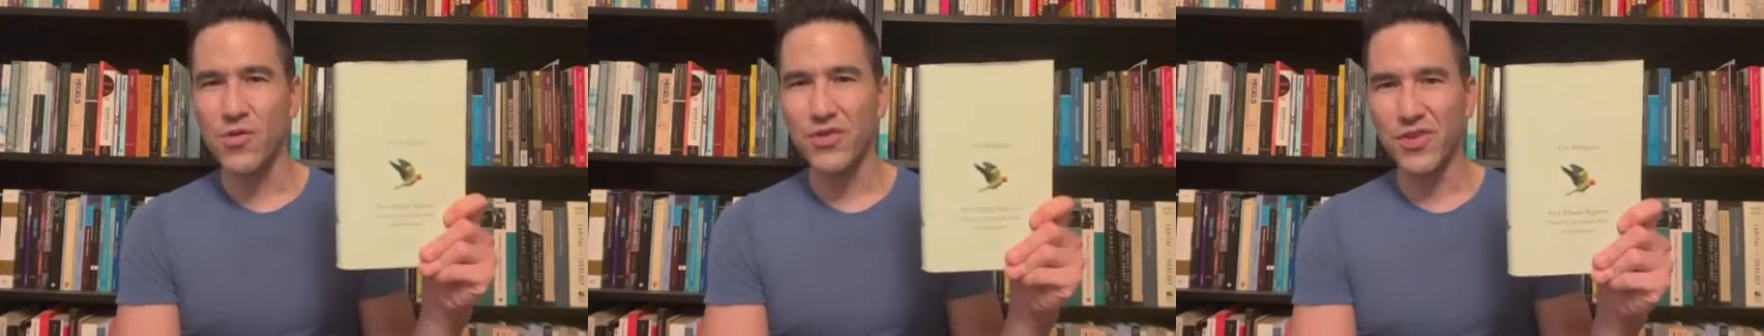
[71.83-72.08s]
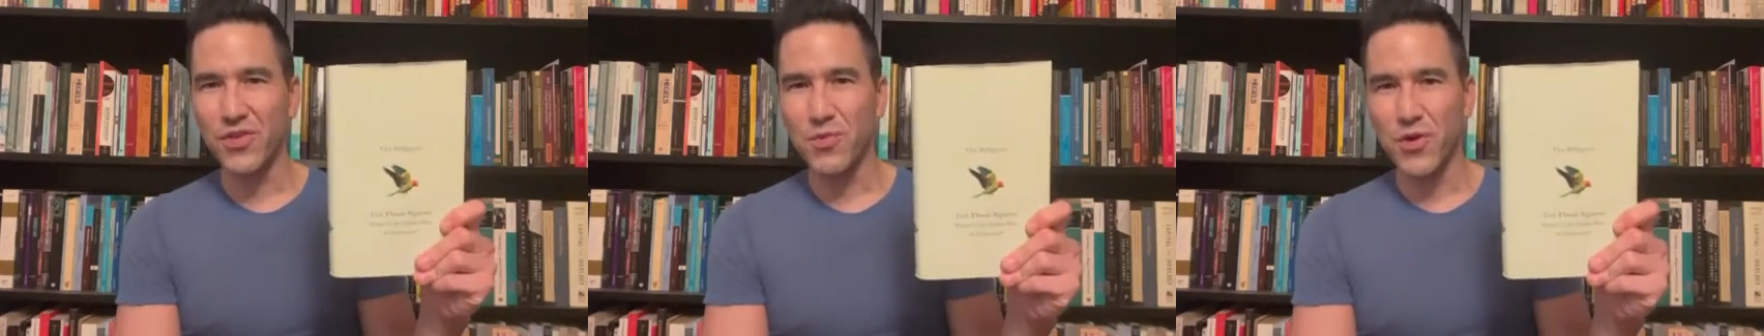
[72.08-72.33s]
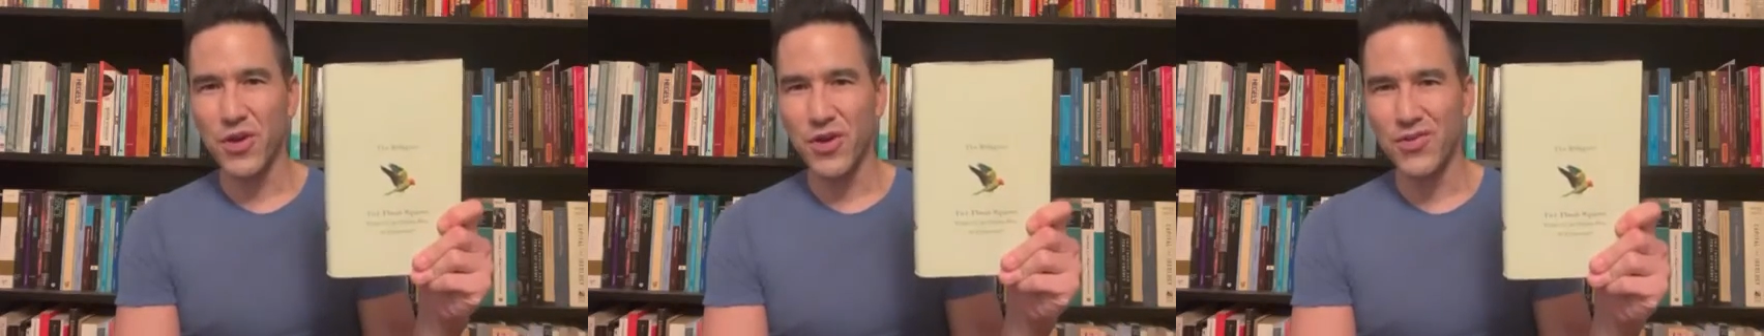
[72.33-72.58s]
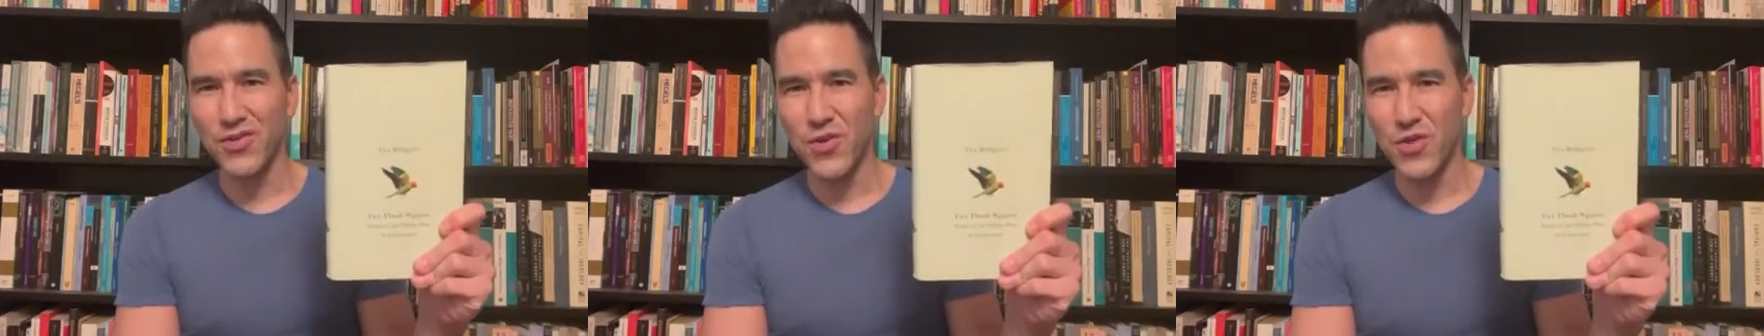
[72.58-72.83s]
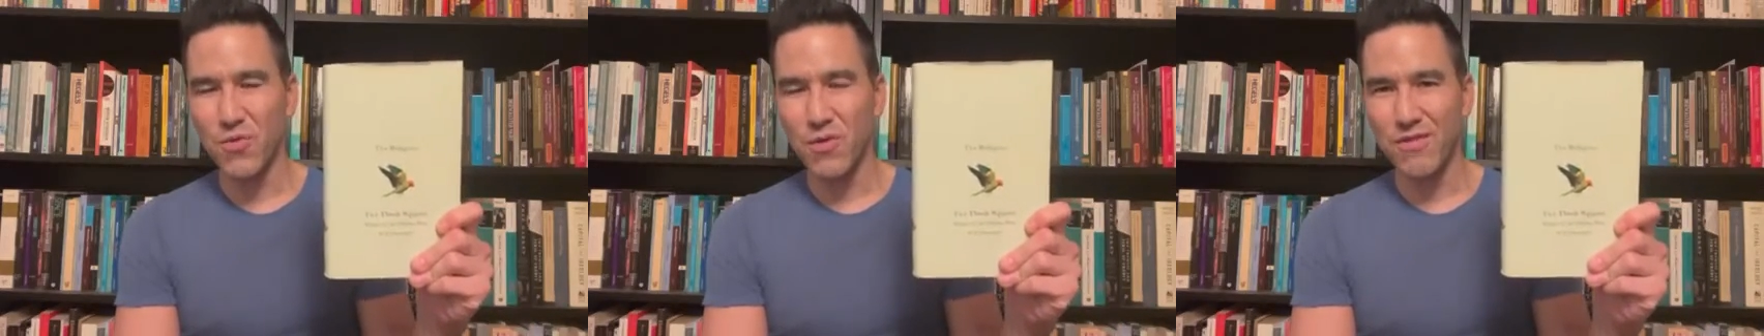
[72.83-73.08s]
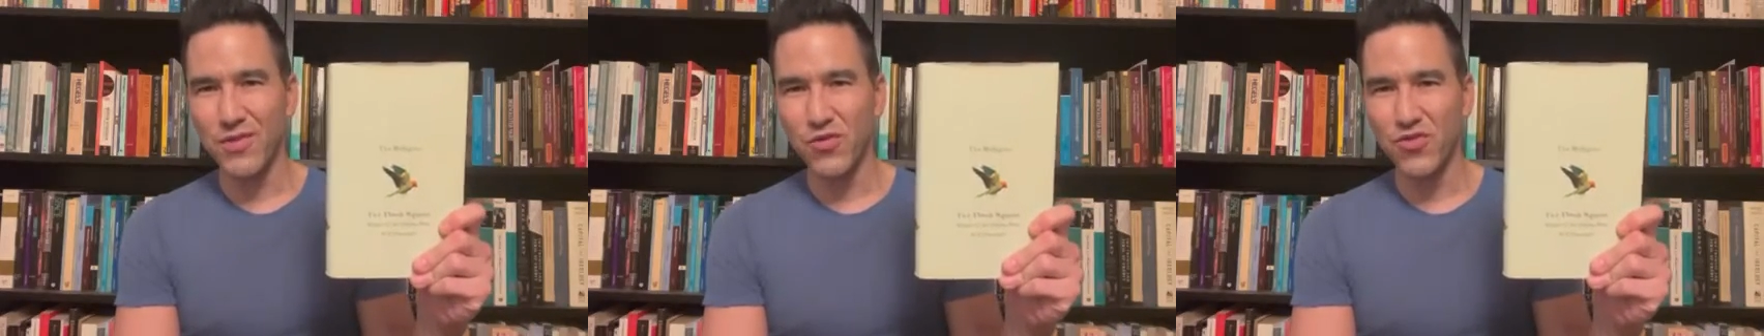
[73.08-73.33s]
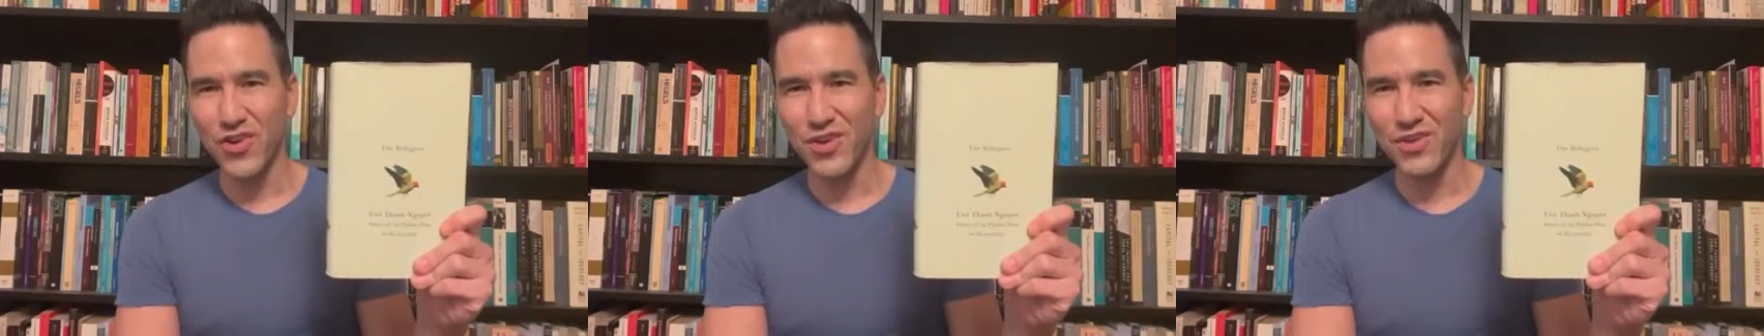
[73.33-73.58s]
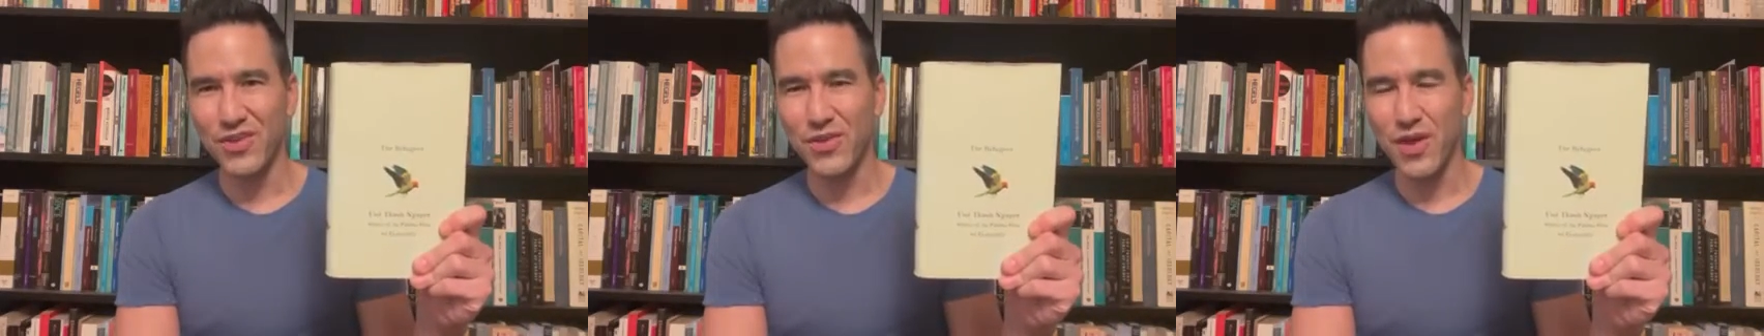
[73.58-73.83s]
It's this book here. It's called The
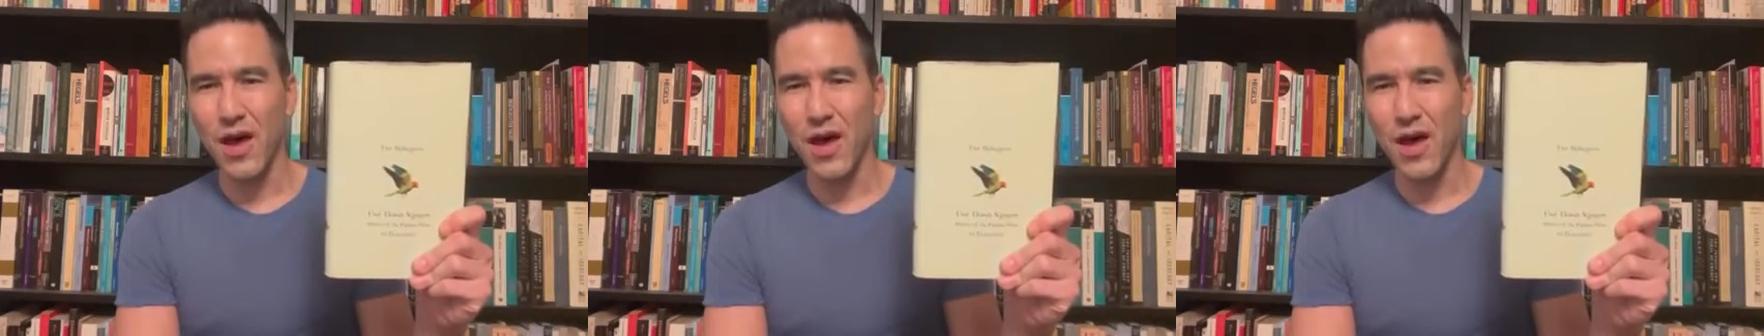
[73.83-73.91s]
Refugees